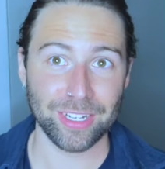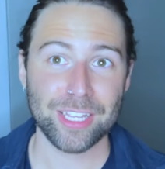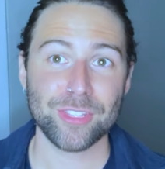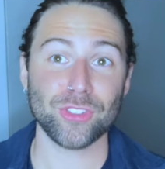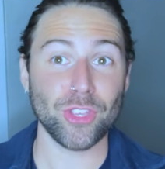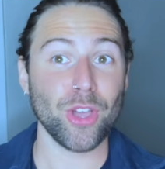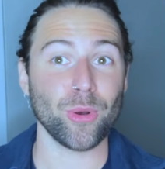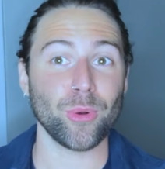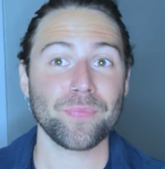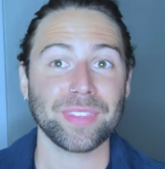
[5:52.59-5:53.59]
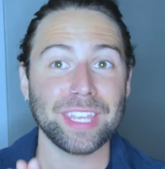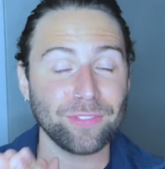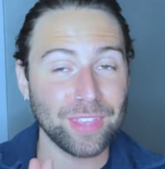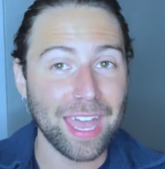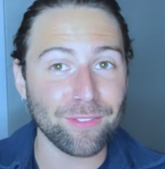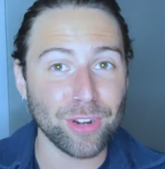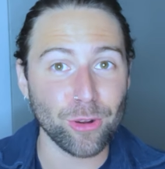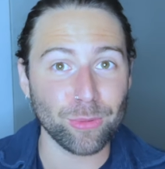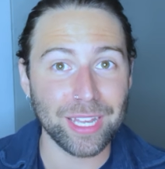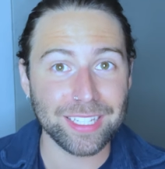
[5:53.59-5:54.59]
So if you haven't
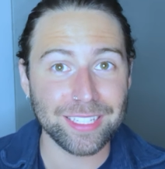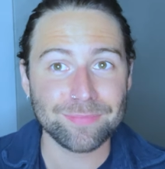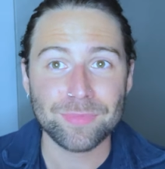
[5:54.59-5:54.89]
already,